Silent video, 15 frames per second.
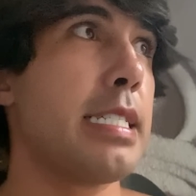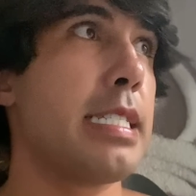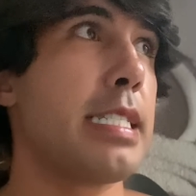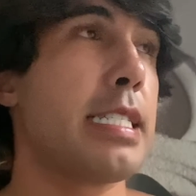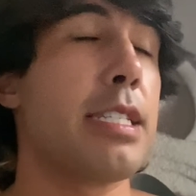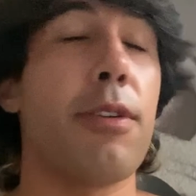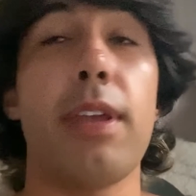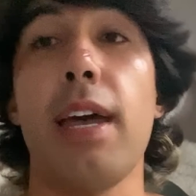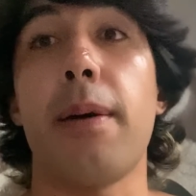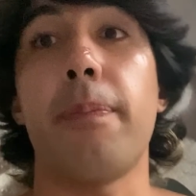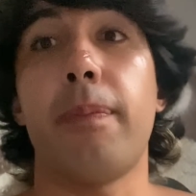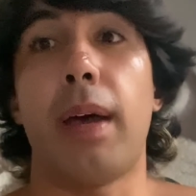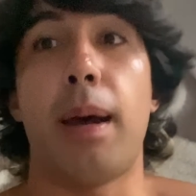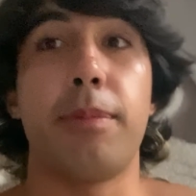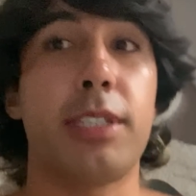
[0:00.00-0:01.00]
So yeah,
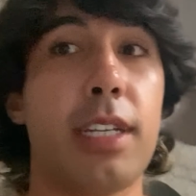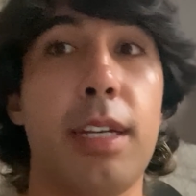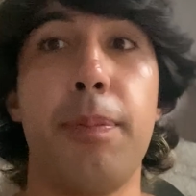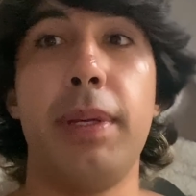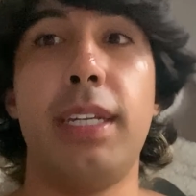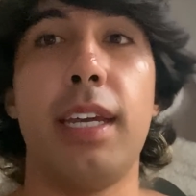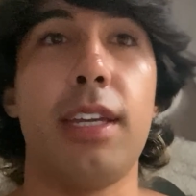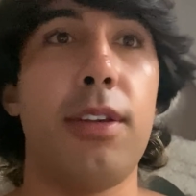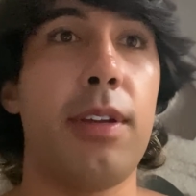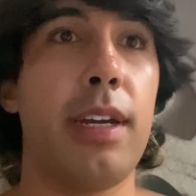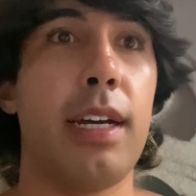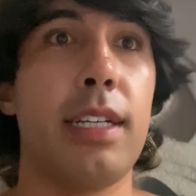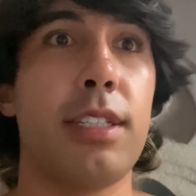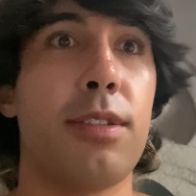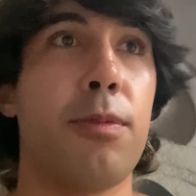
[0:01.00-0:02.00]
I'm just going to be taking you
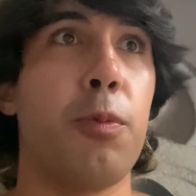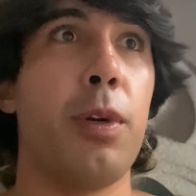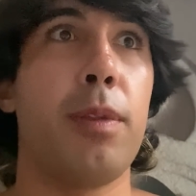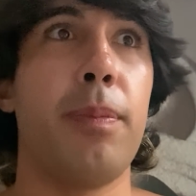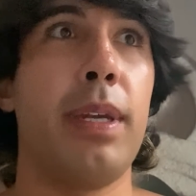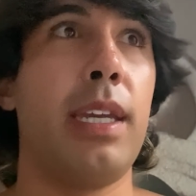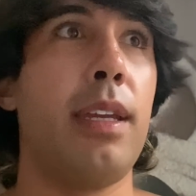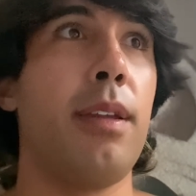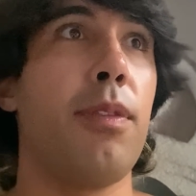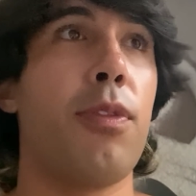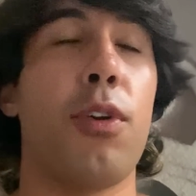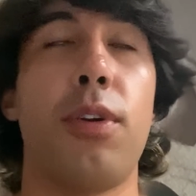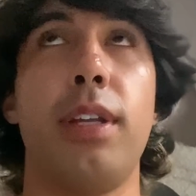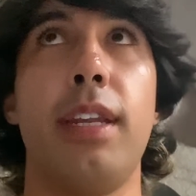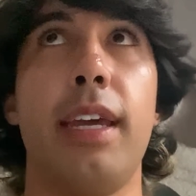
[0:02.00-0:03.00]
guys with me
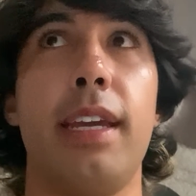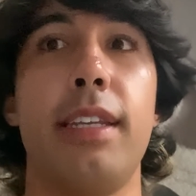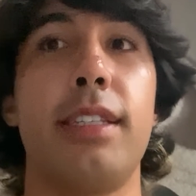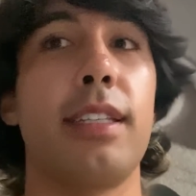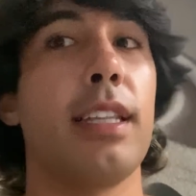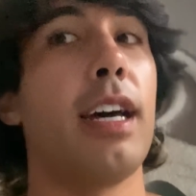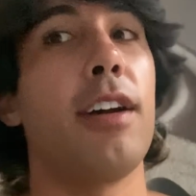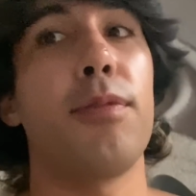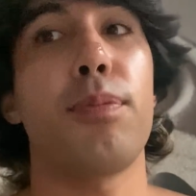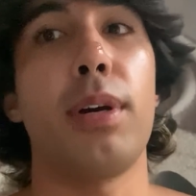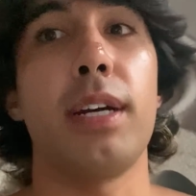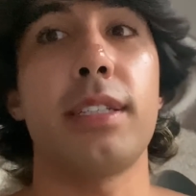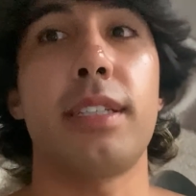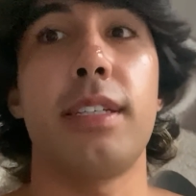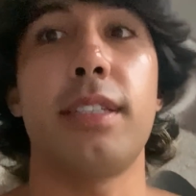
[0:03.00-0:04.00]
30 days live
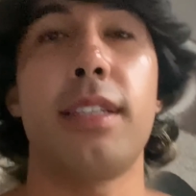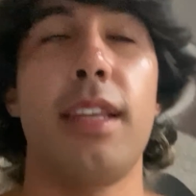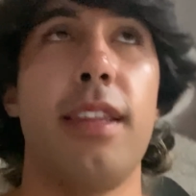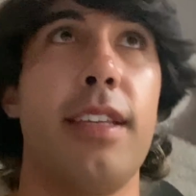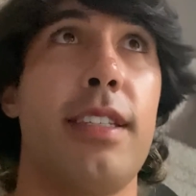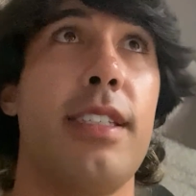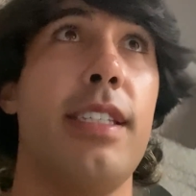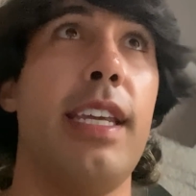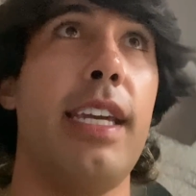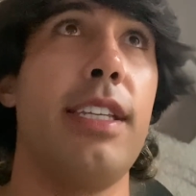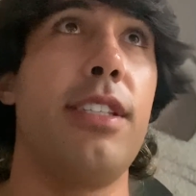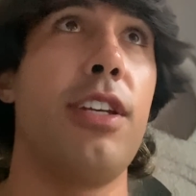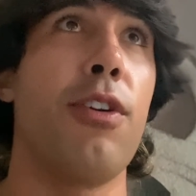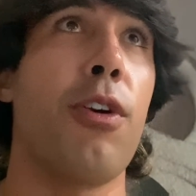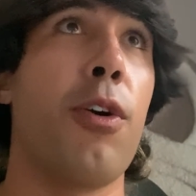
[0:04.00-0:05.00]
process. This is day
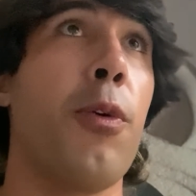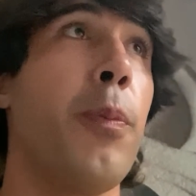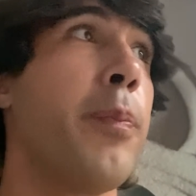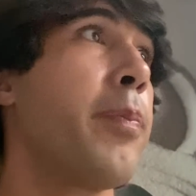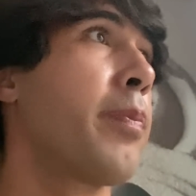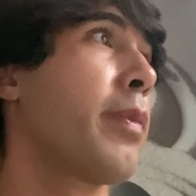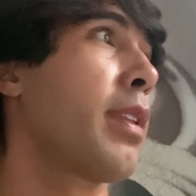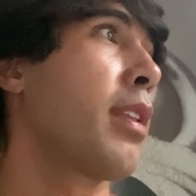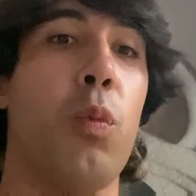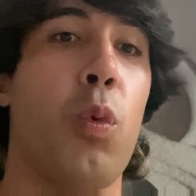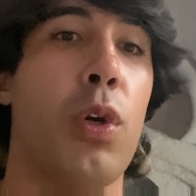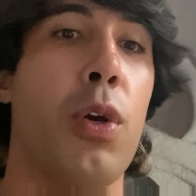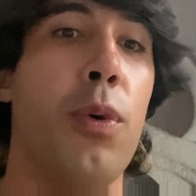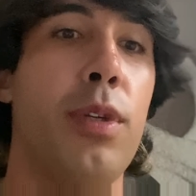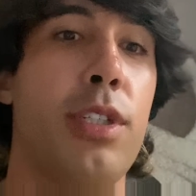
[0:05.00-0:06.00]
0. We're
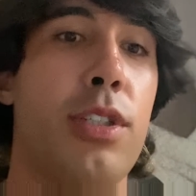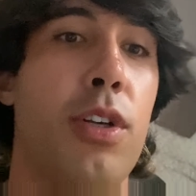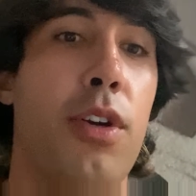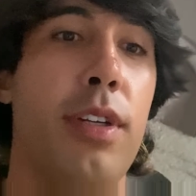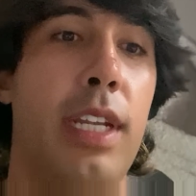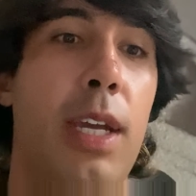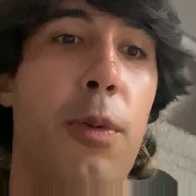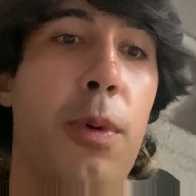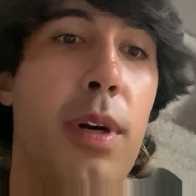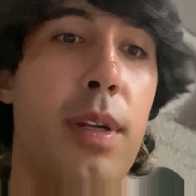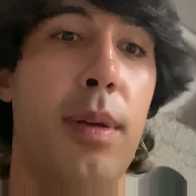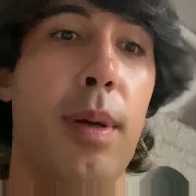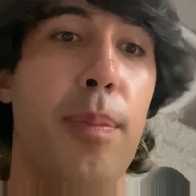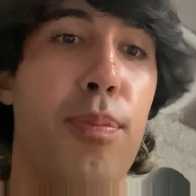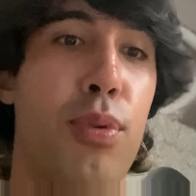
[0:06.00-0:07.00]
going to start day
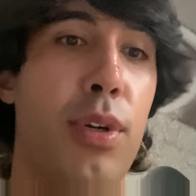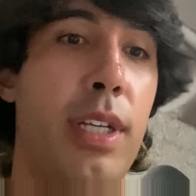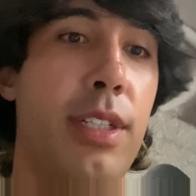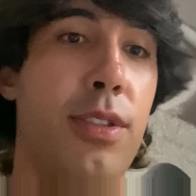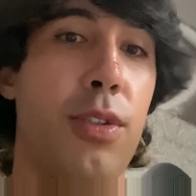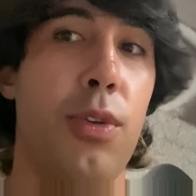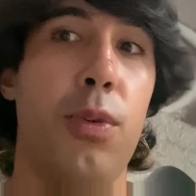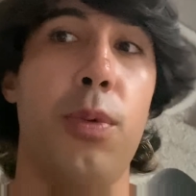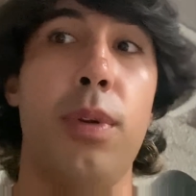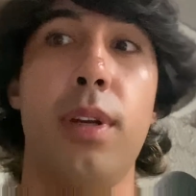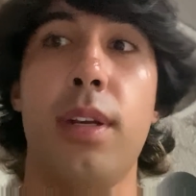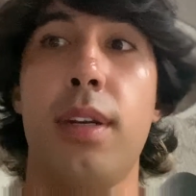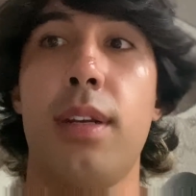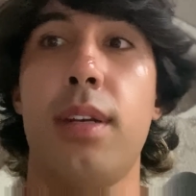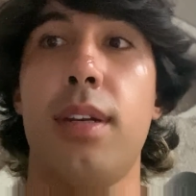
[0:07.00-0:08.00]
1 pretty soon.
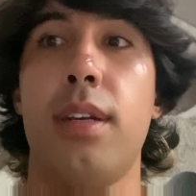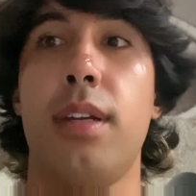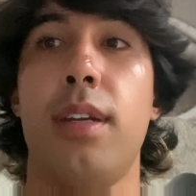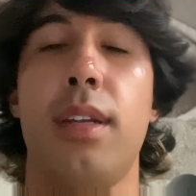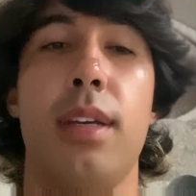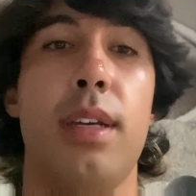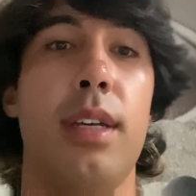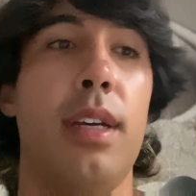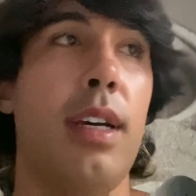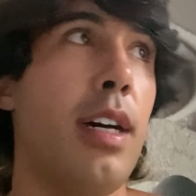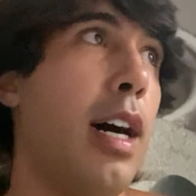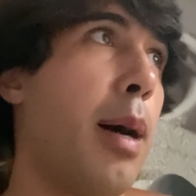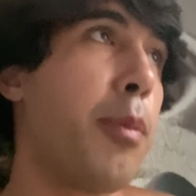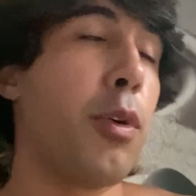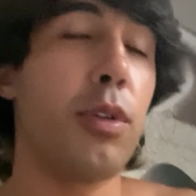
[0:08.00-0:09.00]

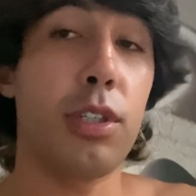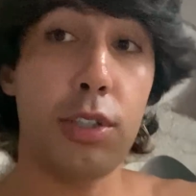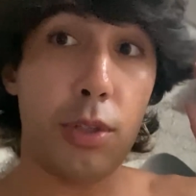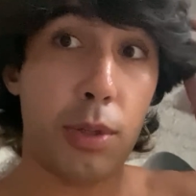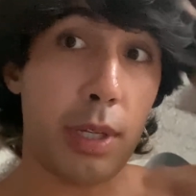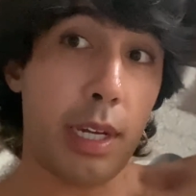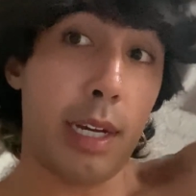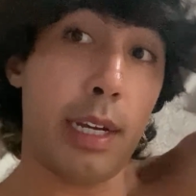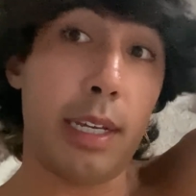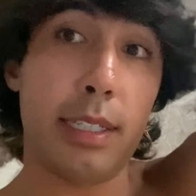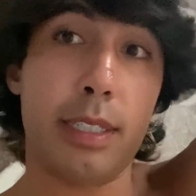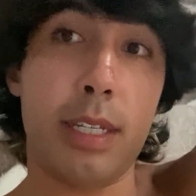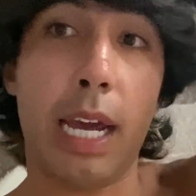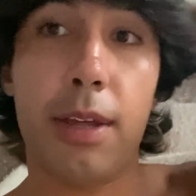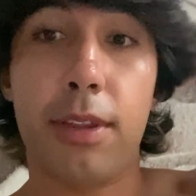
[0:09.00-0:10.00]
I'm going to show you
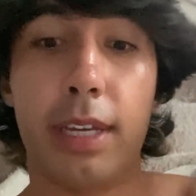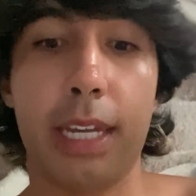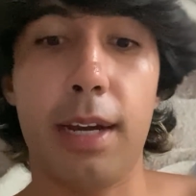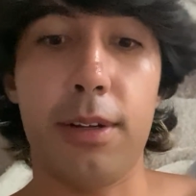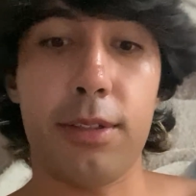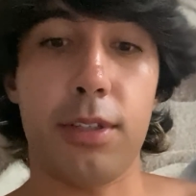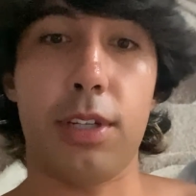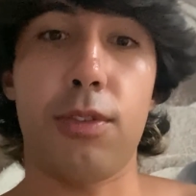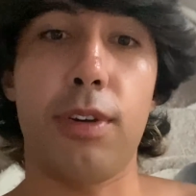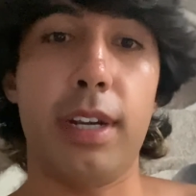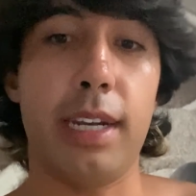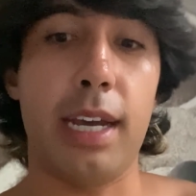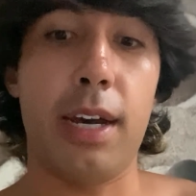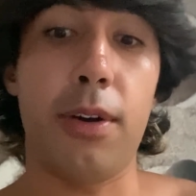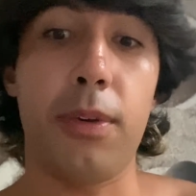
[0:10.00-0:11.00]
guys how the account's looking right
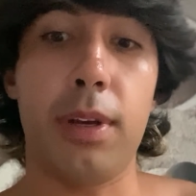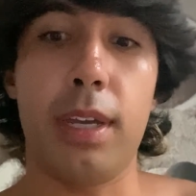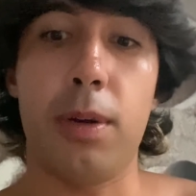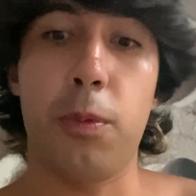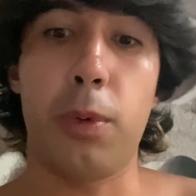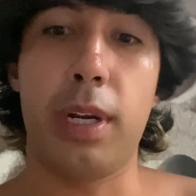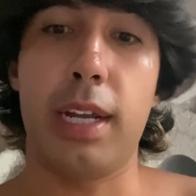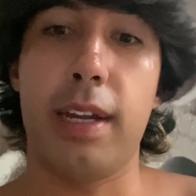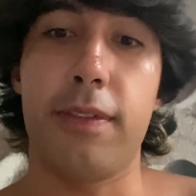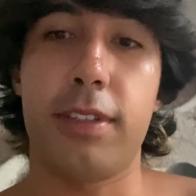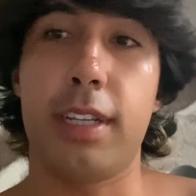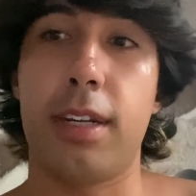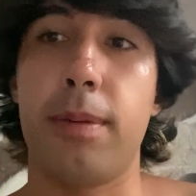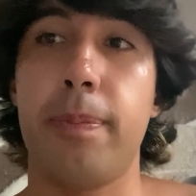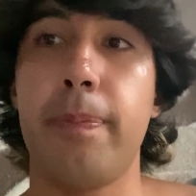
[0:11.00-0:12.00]
now and what I have
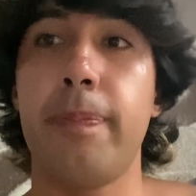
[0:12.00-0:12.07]
set up.